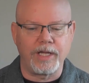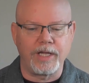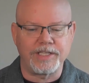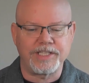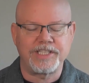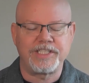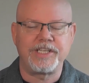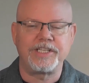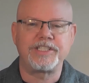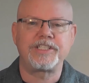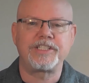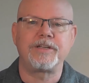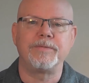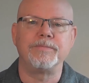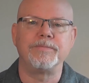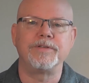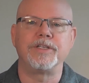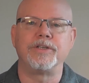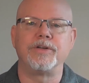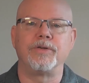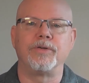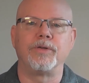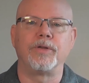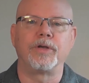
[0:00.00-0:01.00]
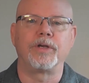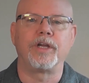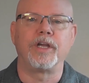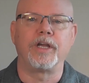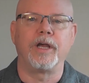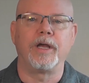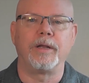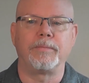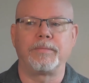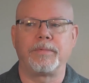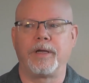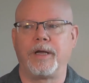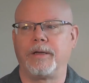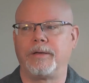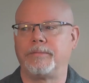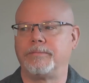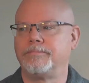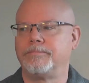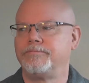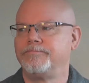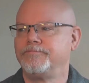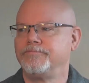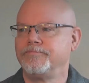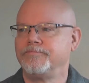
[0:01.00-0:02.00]
at systems and you're looking at
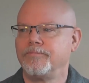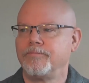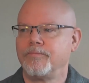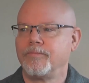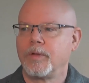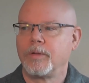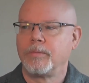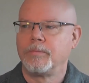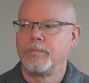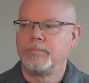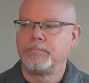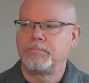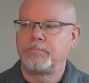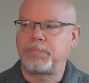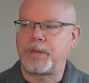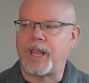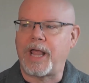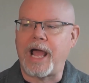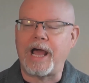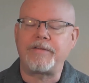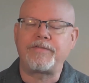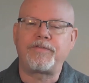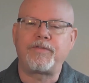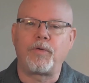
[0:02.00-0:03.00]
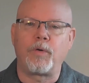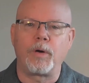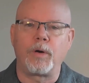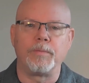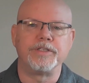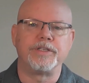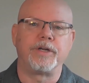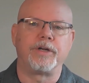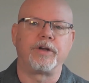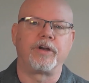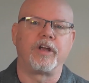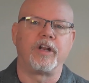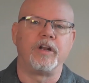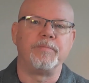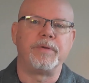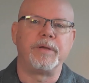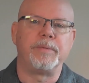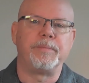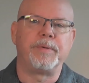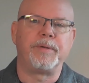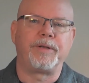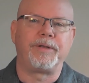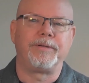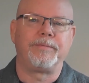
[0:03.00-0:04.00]
platforms that are going
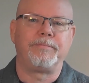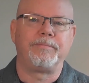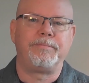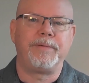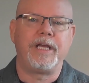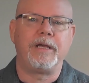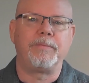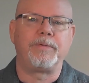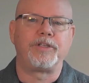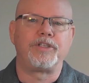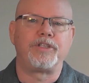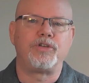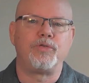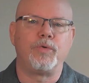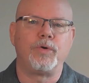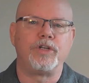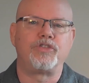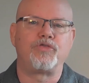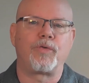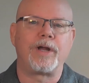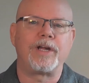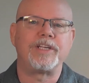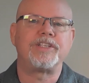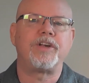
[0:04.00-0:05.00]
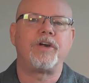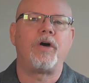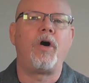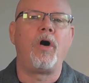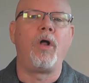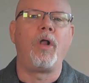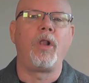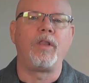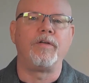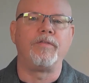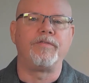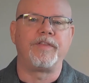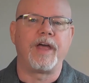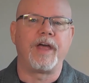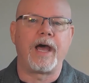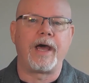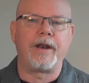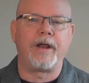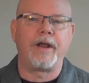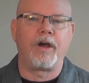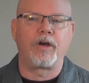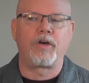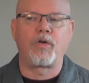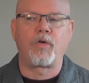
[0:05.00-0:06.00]
to be able to address all of
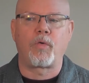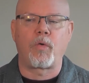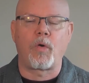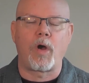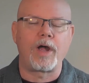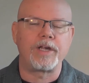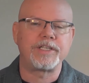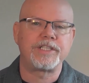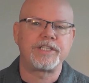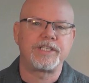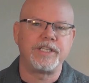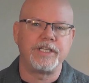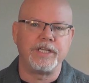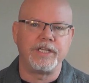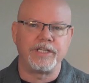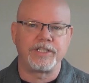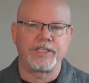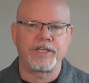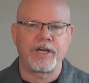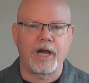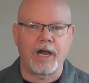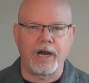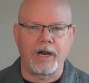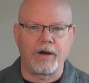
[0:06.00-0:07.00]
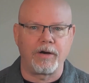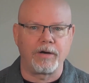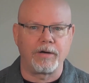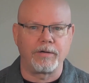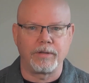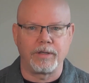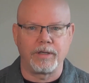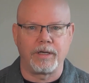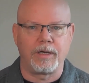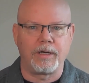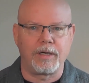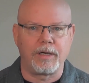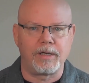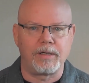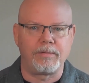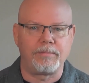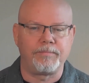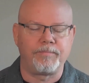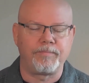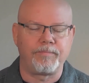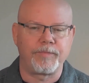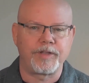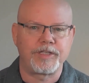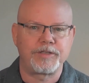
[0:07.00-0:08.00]
that across the entire
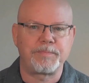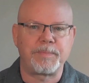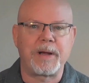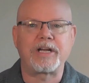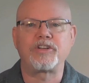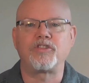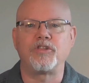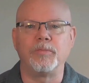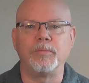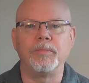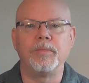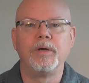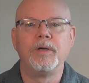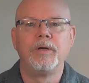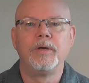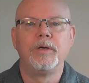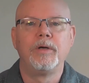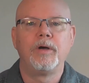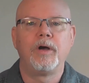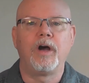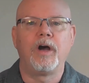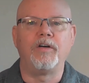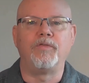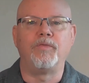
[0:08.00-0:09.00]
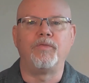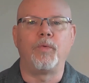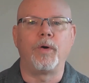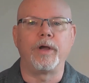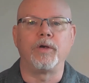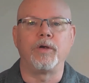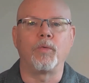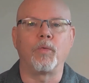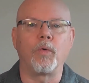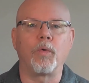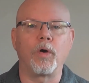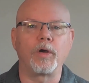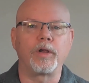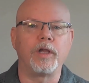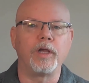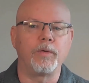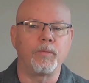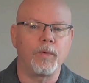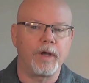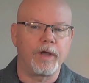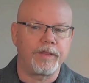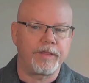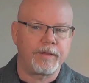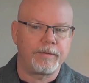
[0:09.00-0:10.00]
spectrum of what you're working
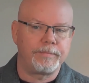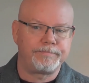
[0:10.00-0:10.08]
with.